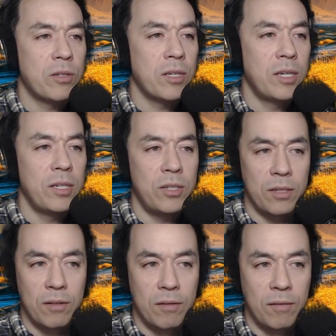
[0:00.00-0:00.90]

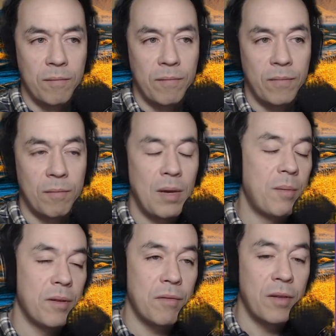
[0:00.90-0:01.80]
kitchen?
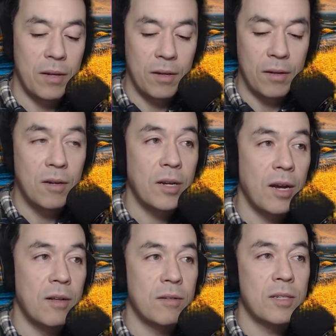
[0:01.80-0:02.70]
Maybe they're thinking. Okay,
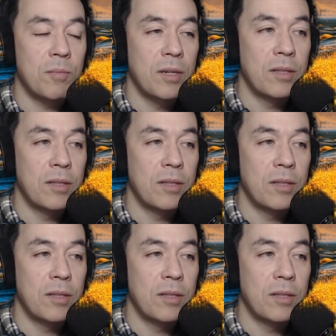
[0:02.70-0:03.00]
I'll explain